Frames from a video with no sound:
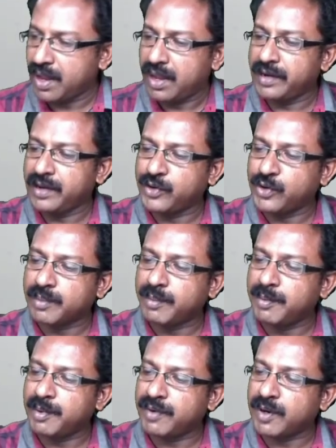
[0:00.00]
And you have to
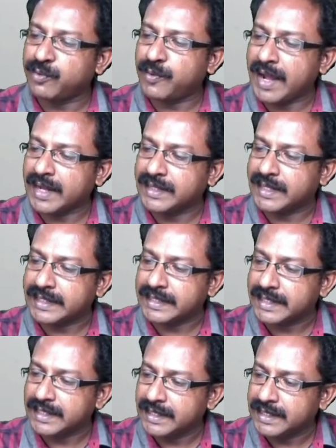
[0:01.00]
remember one fact,
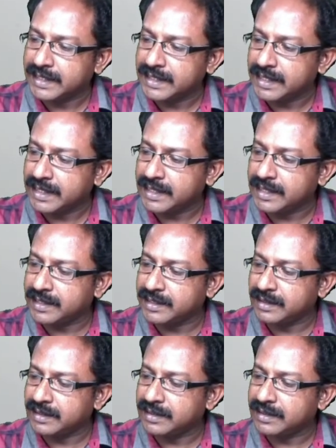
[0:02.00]
that
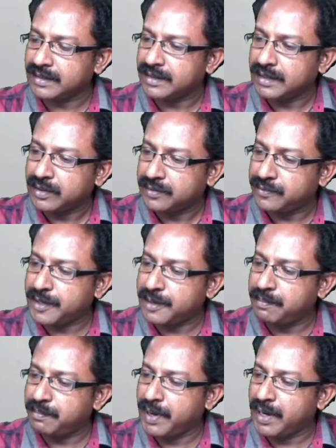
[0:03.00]
here
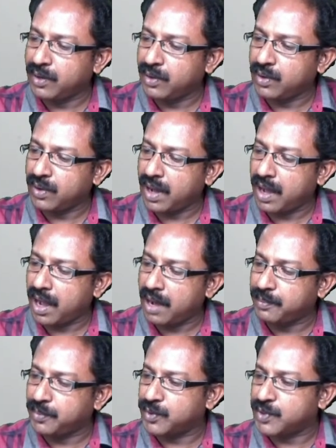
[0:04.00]
from below
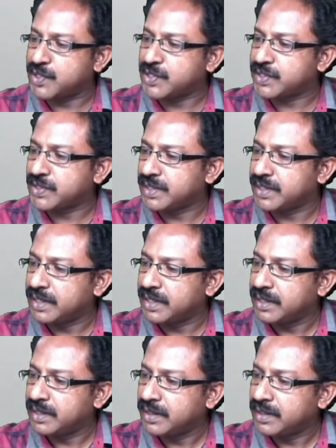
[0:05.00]
upwards
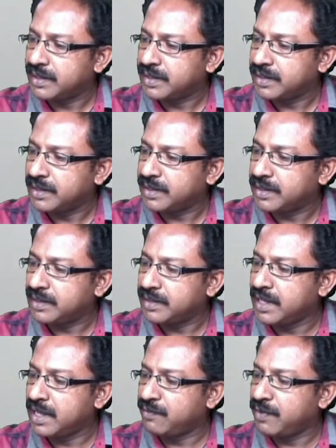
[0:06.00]

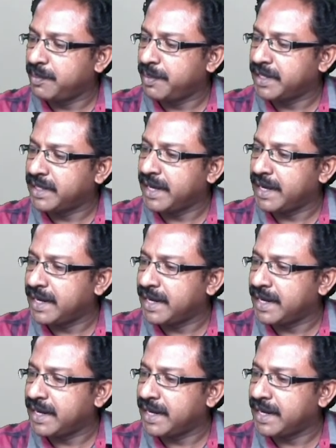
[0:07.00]
there will be the